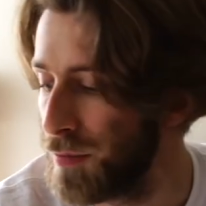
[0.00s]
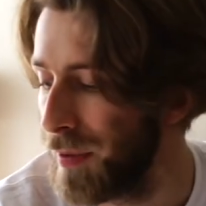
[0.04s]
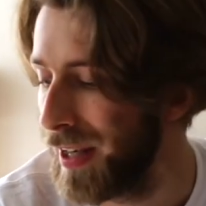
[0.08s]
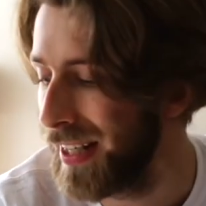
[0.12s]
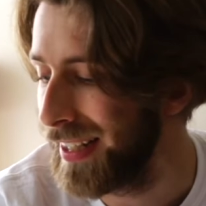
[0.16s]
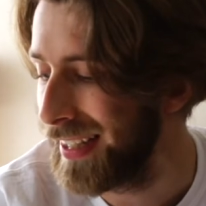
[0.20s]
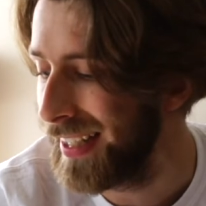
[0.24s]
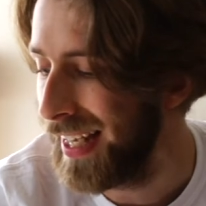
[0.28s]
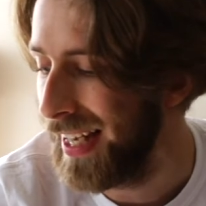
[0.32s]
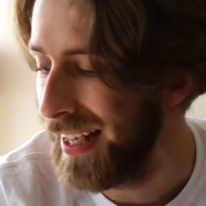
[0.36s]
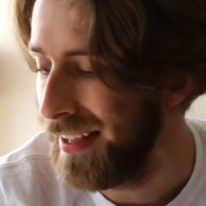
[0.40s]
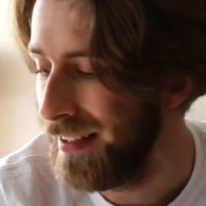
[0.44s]
But
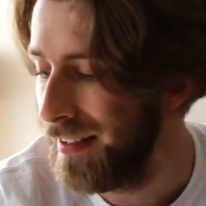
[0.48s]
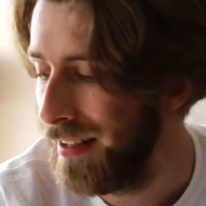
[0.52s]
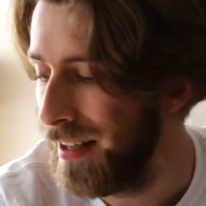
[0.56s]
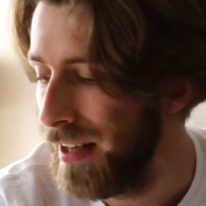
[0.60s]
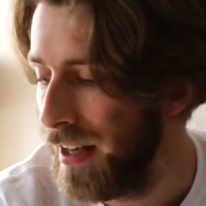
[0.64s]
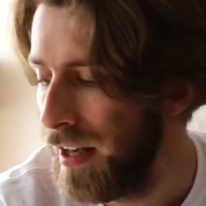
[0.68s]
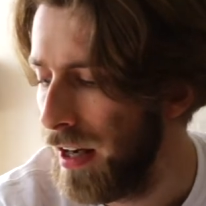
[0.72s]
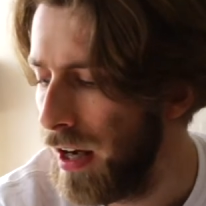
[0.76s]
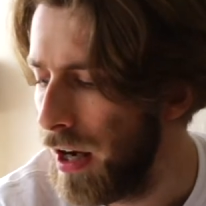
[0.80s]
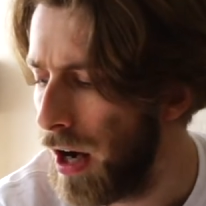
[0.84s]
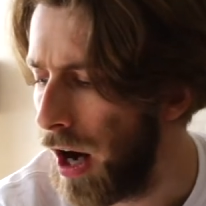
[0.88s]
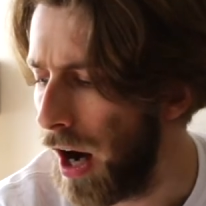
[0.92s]
again,
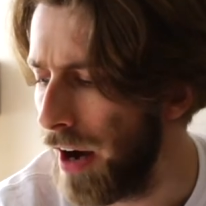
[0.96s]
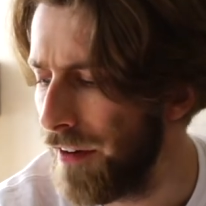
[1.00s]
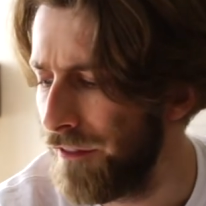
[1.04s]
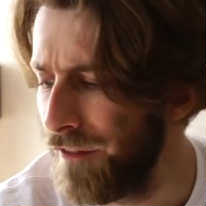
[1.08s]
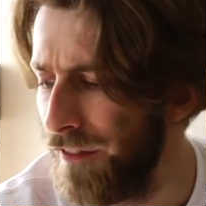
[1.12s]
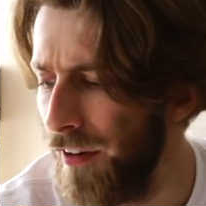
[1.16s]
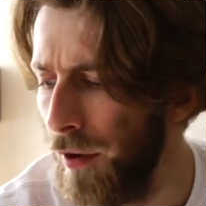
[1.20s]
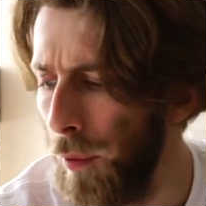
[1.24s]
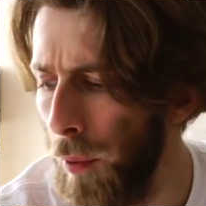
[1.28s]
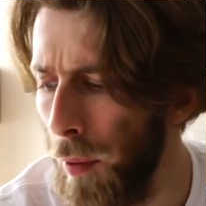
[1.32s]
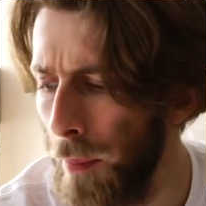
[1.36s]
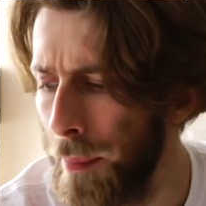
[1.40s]
I
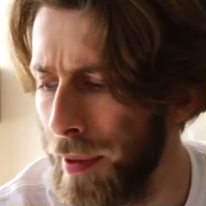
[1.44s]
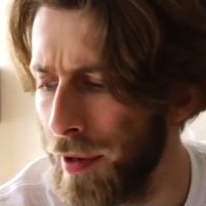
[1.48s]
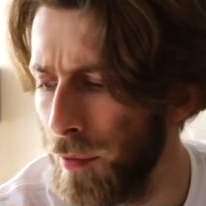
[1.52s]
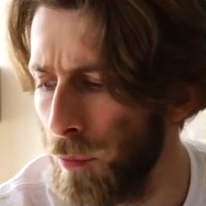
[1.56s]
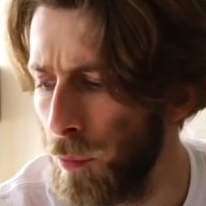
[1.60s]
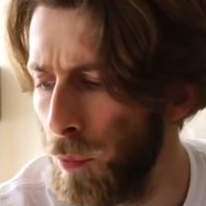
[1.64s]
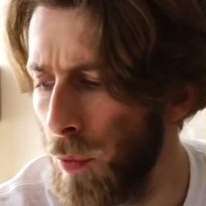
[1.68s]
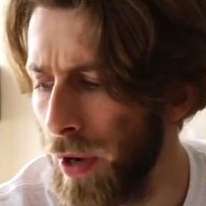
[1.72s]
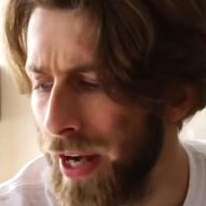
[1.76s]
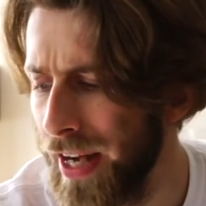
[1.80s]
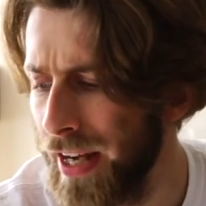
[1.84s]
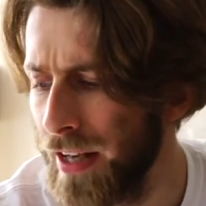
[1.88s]
felt a bit
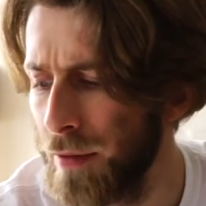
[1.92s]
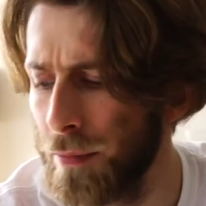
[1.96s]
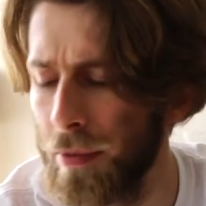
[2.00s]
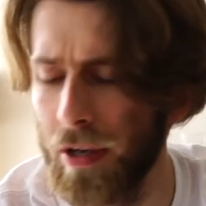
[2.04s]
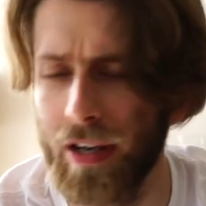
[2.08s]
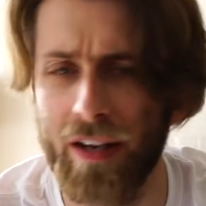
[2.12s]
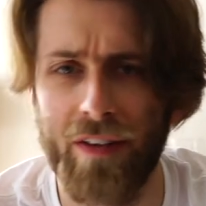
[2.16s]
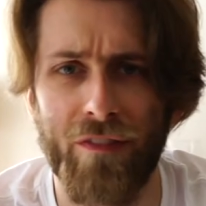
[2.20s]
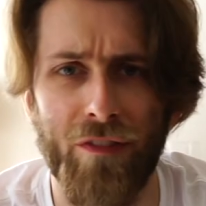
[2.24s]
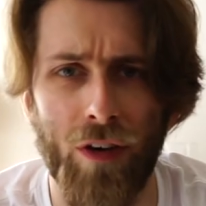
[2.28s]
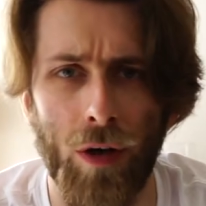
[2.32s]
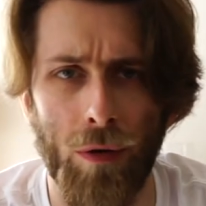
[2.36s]
weird
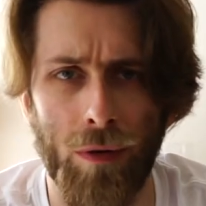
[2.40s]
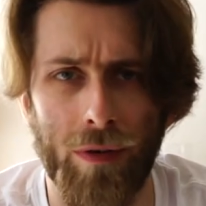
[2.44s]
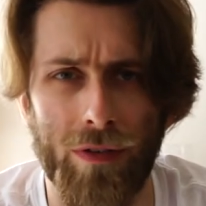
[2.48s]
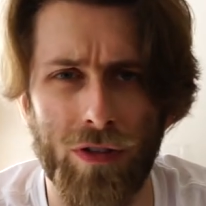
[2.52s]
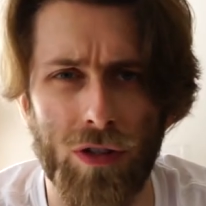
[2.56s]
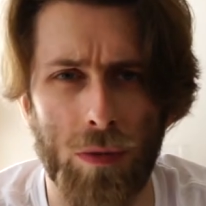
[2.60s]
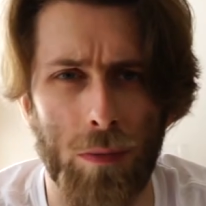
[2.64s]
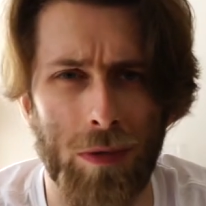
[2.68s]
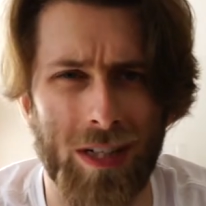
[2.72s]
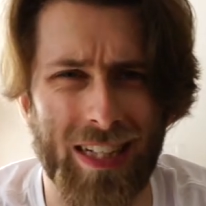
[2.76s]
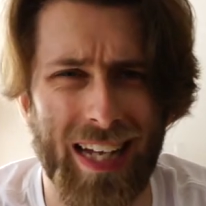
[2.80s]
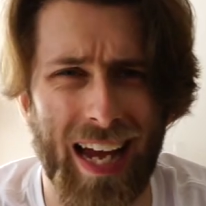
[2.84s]
putting a photo of
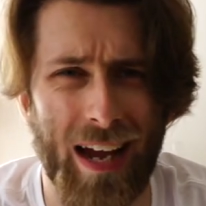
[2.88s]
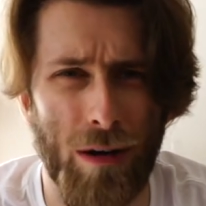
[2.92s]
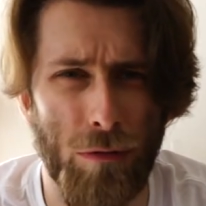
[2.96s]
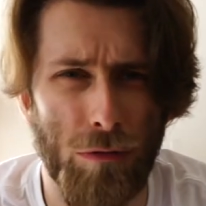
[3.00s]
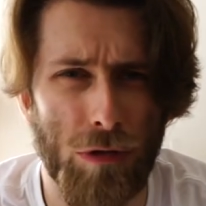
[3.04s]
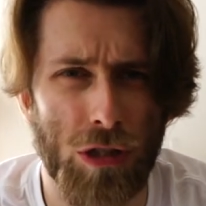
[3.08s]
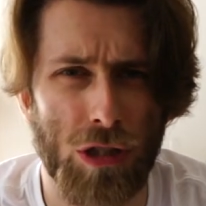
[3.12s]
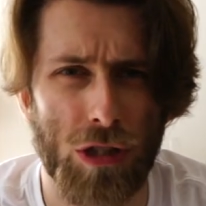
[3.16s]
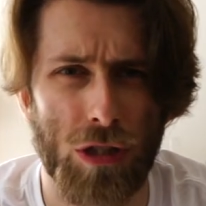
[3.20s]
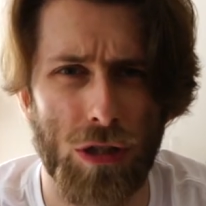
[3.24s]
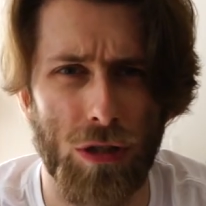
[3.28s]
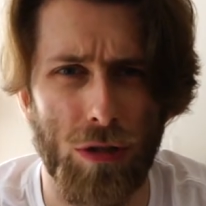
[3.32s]
someone's
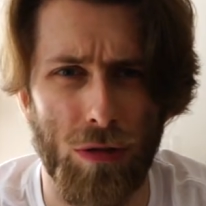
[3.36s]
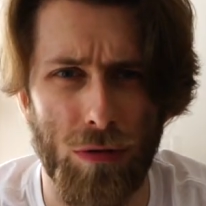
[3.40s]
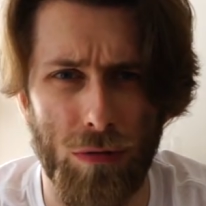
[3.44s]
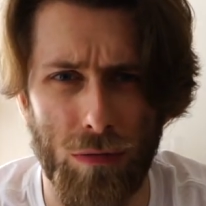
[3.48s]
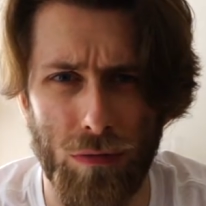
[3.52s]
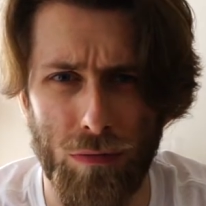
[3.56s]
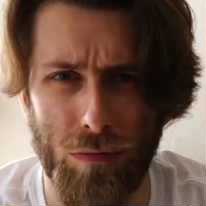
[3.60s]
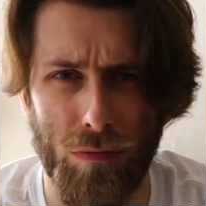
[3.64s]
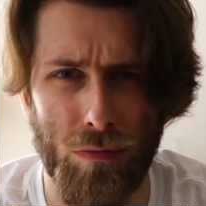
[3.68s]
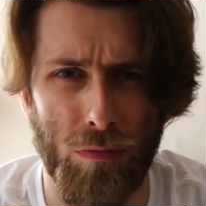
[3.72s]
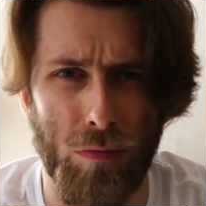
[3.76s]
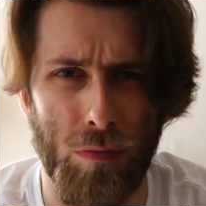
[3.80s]
house
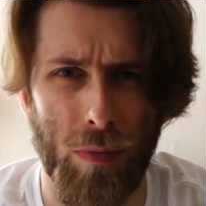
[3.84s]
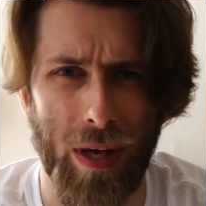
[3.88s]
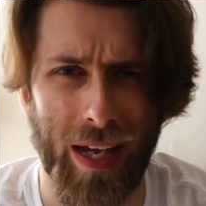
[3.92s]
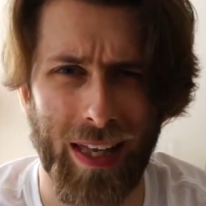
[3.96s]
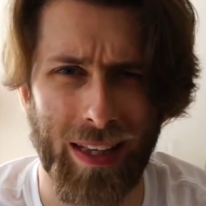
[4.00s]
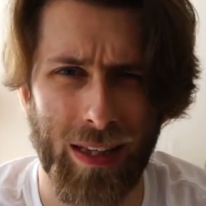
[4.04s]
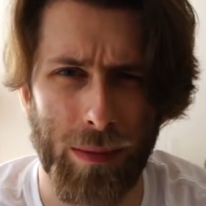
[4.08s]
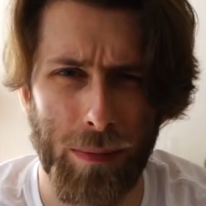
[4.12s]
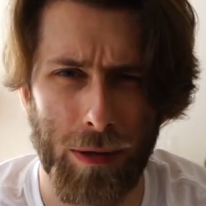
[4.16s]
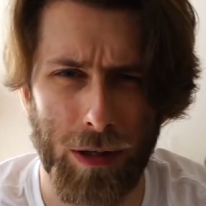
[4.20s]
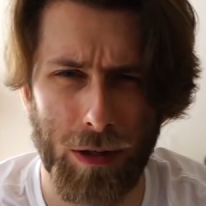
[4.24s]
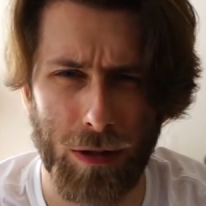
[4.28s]

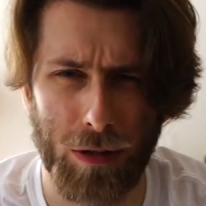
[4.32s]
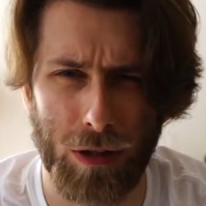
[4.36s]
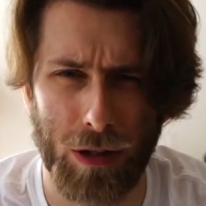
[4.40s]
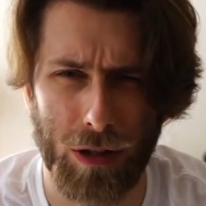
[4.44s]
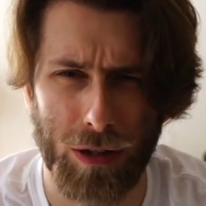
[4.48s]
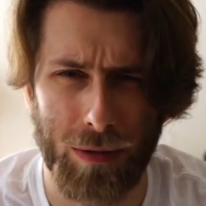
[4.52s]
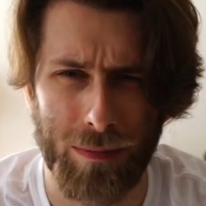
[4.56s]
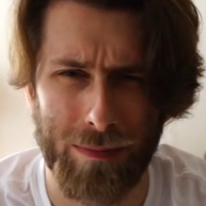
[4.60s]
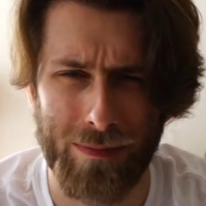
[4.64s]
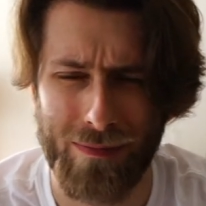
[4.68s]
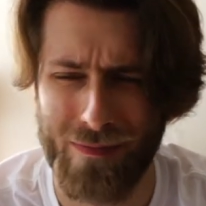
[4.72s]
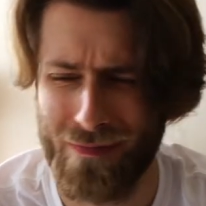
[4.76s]
in the
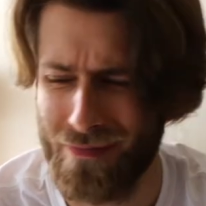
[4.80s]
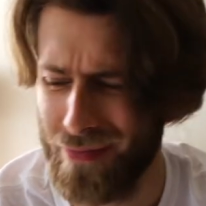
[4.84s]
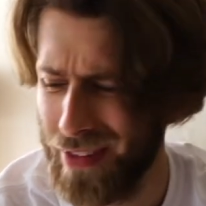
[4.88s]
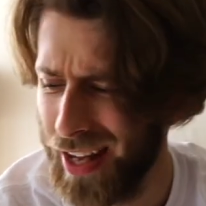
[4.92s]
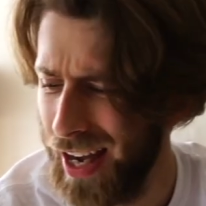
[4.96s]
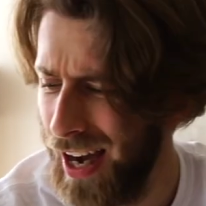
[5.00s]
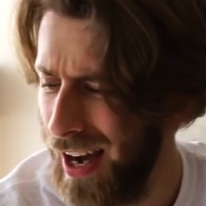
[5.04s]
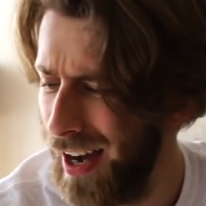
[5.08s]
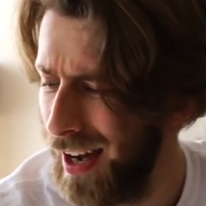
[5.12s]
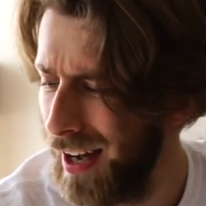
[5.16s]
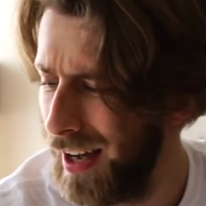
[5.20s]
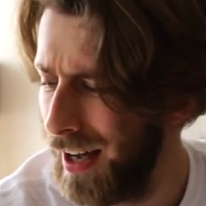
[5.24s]
book.
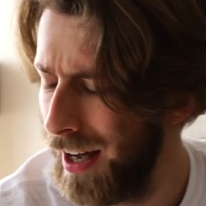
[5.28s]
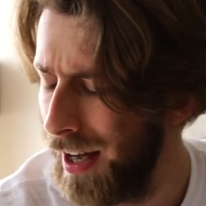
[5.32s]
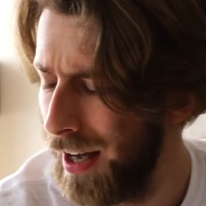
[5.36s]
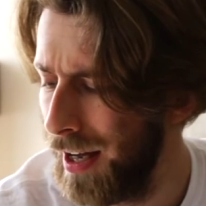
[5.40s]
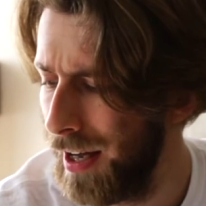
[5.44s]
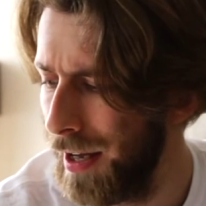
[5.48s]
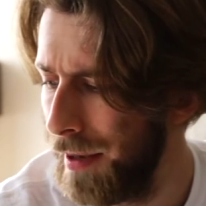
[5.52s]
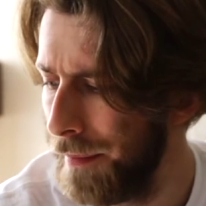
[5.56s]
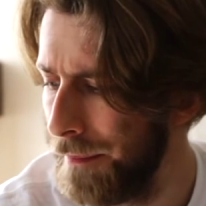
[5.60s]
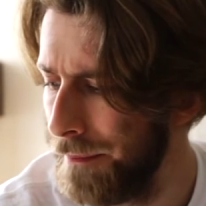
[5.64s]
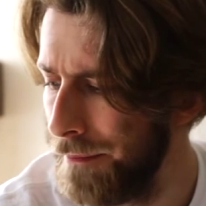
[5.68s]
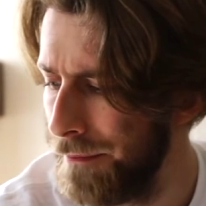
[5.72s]

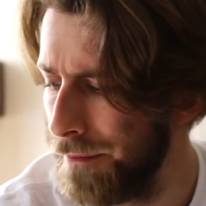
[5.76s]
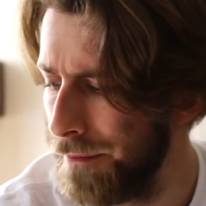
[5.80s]
I